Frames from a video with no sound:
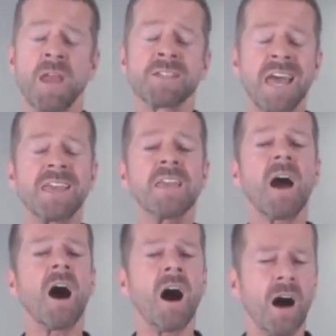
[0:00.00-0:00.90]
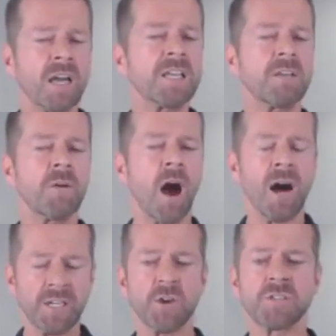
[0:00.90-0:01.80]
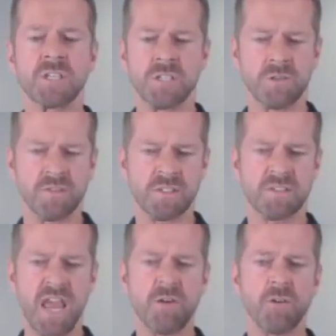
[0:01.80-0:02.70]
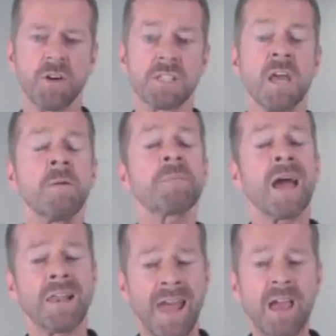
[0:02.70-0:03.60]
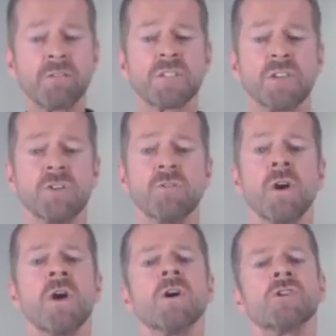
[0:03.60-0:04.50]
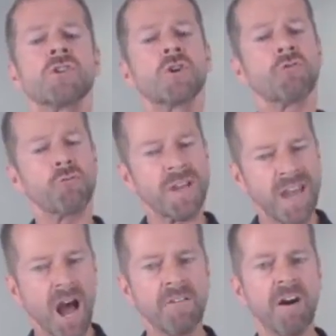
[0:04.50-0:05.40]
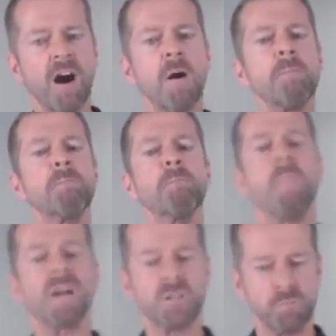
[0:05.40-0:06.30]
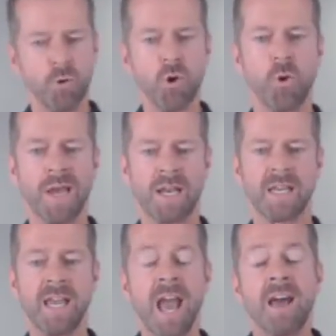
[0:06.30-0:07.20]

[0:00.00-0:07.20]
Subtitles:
Taking high dosages of steroids allows you to recover much more quickly,